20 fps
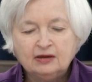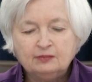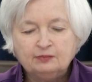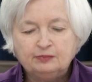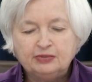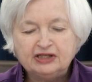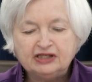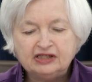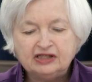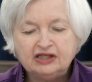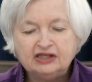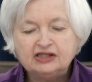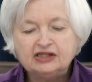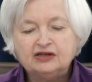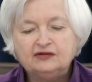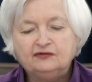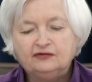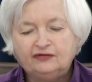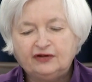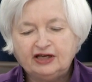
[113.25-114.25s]
Business
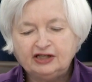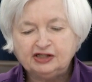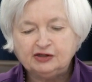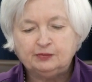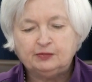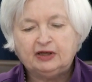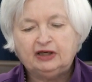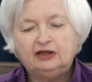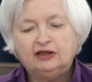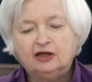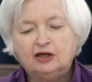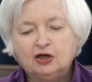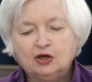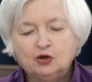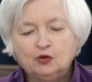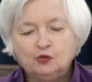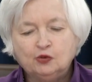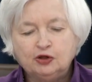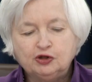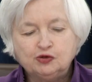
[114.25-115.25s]
investment,
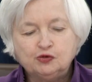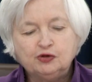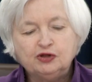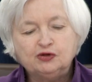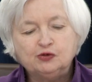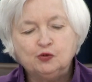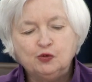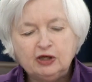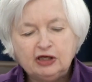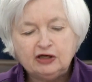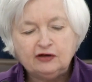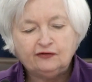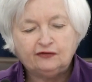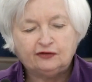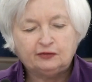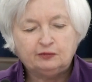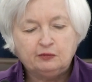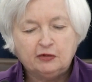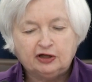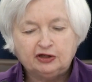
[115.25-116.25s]
which was weak for
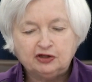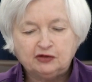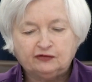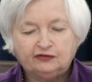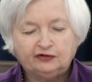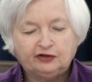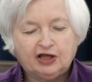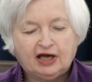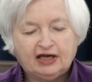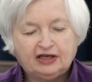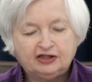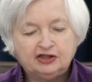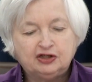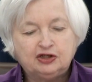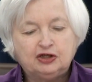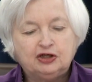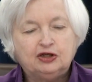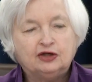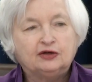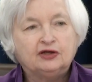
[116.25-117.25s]
much of last
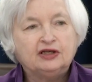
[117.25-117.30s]
year,